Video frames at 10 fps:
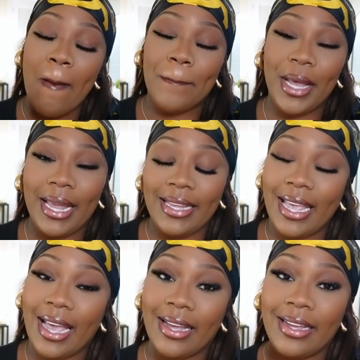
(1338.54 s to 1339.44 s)
But
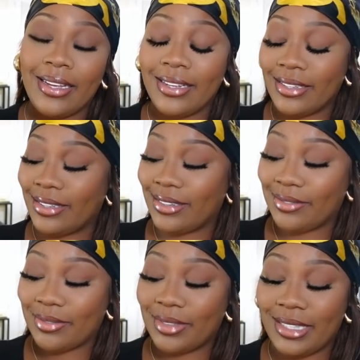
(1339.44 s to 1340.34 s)
yeah,
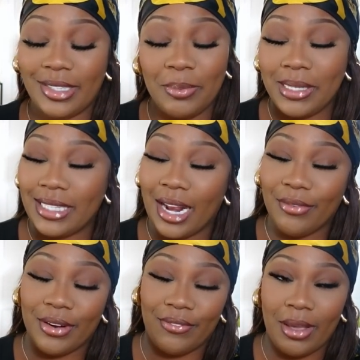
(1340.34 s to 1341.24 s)
super
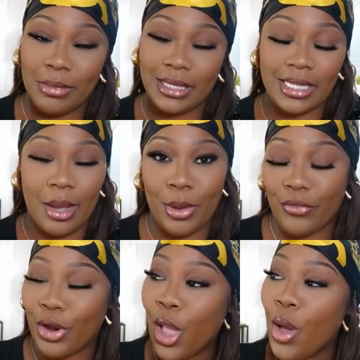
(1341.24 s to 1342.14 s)
excited for the family to come
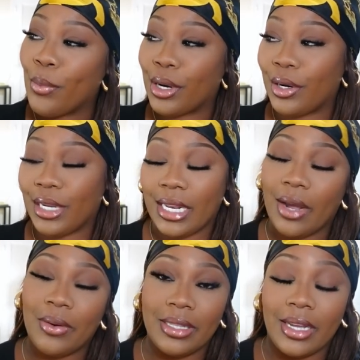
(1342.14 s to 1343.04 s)
over. We're going to get
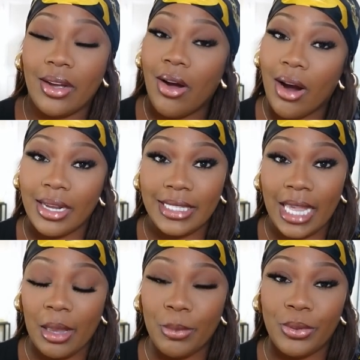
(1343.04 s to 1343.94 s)
on the card
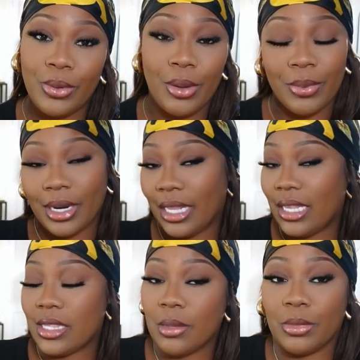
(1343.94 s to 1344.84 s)
table and we're going to
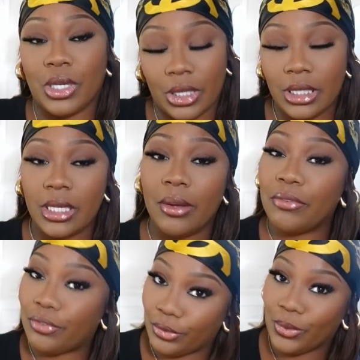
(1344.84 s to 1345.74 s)
eat some good
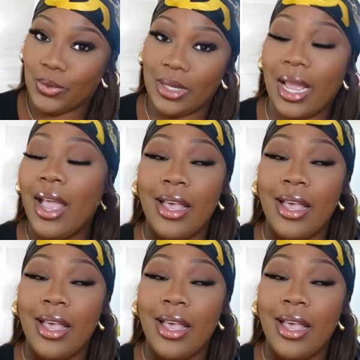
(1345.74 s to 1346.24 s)
food.